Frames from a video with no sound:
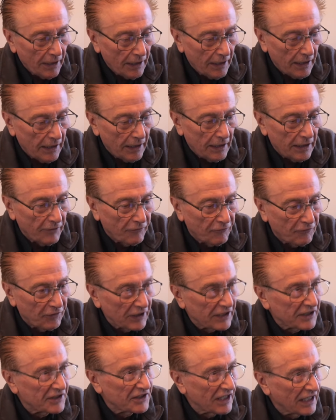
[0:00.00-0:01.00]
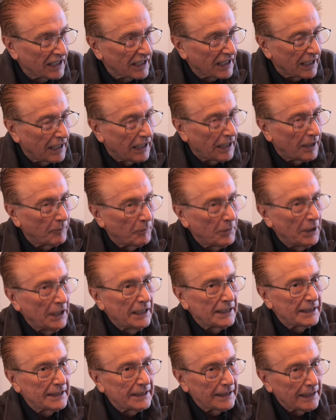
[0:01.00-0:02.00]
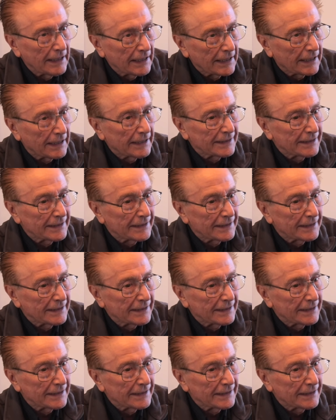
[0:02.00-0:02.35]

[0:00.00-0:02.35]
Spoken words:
in a fixed income, like